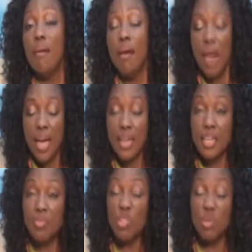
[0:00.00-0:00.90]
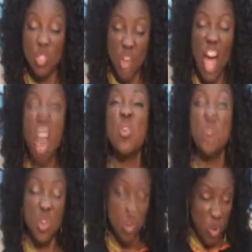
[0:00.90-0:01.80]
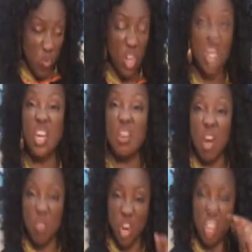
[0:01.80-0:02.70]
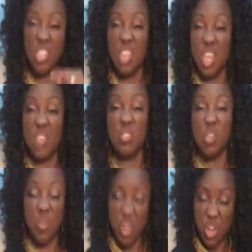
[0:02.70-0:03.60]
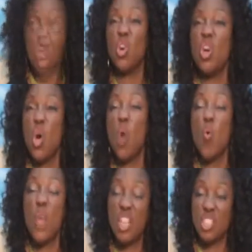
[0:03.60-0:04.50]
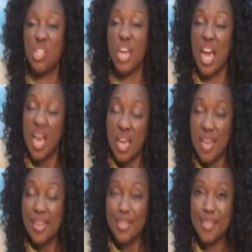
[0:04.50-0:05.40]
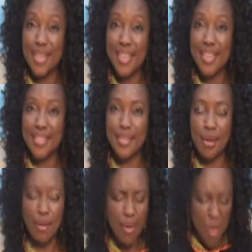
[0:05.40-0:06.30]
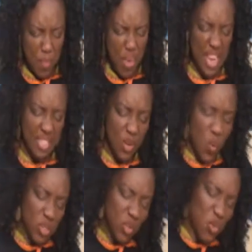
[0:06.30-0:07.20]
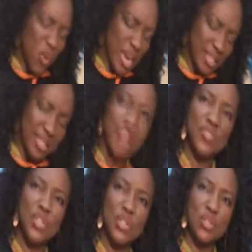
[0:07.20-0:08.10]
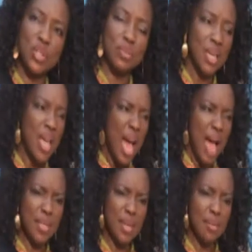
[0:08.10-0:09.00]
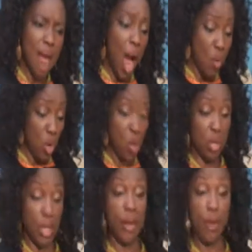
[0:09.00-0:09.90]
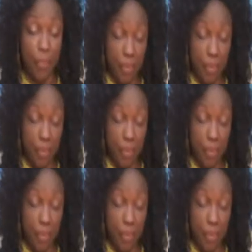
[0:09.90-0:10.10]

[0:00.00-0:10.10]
And the devil told me, so how are you going to be walking around? God is taking you somewhere. You're going to go in a wheelchair to sing this song. But I still was writing the video script. I said, I'm going to get up.